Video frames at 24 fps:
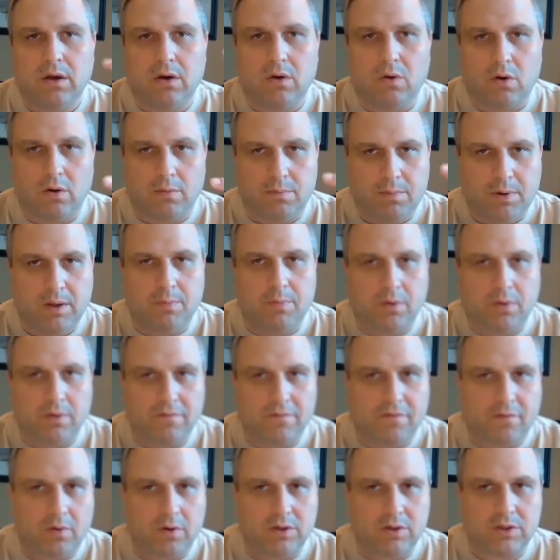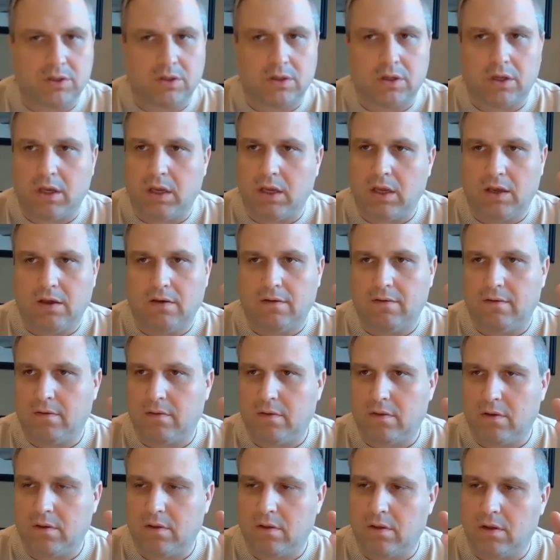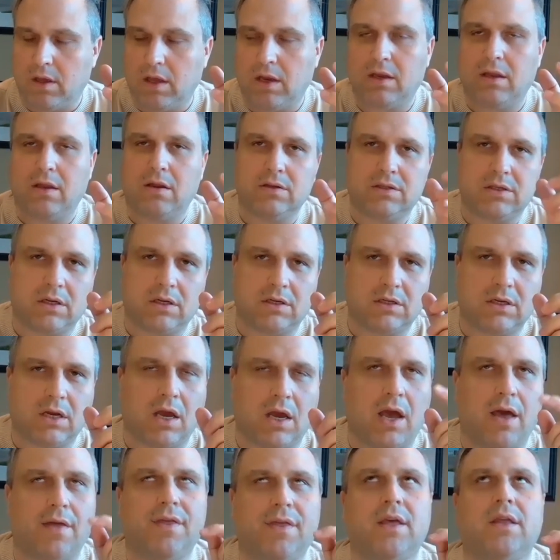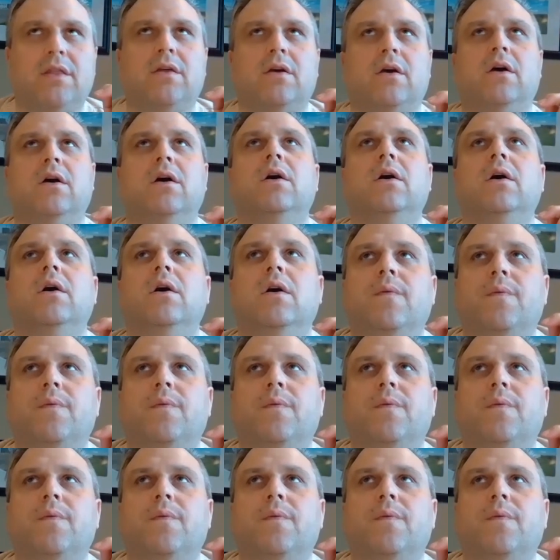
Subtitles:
Where people, unfortunately, and there's I think the